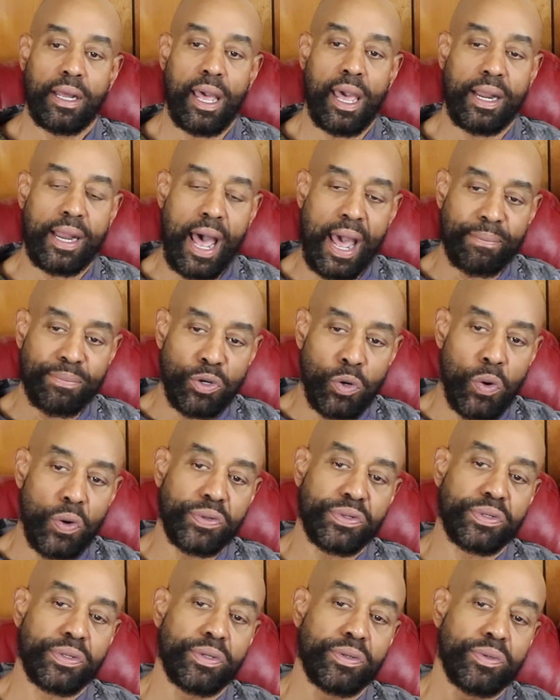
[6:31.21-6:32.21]
and I'm
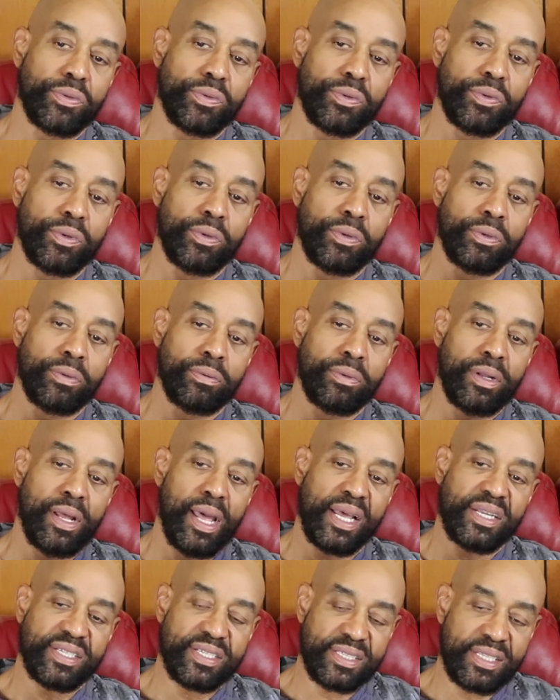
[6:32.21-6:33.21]
going to
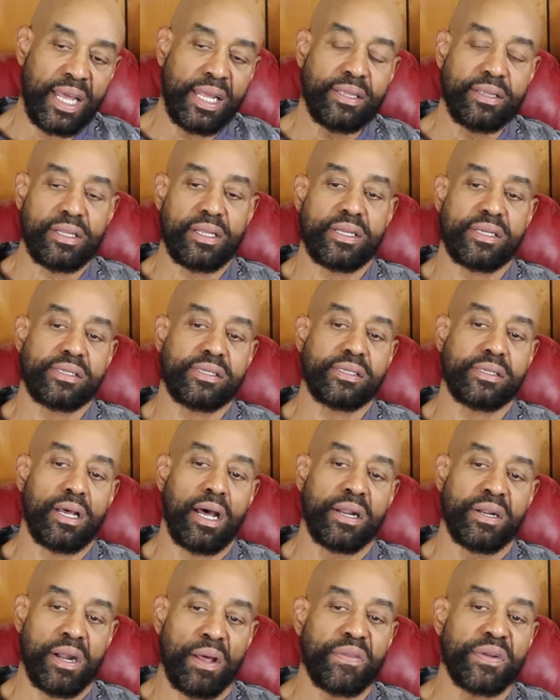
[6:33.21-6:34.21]
extend this
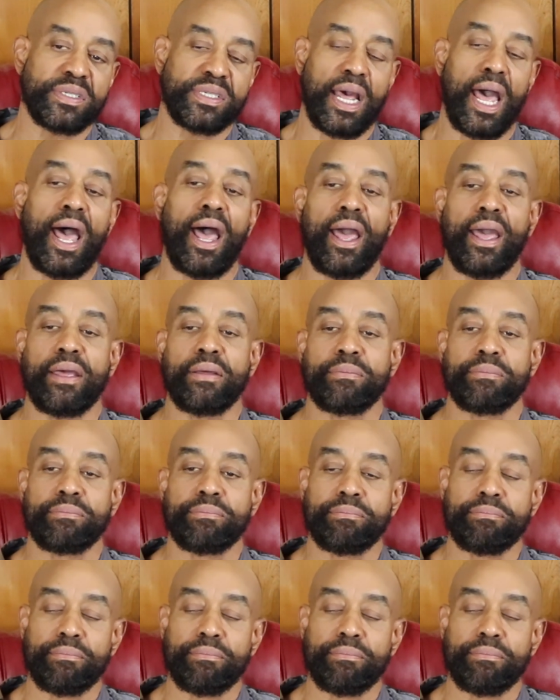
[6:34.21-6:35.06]
another time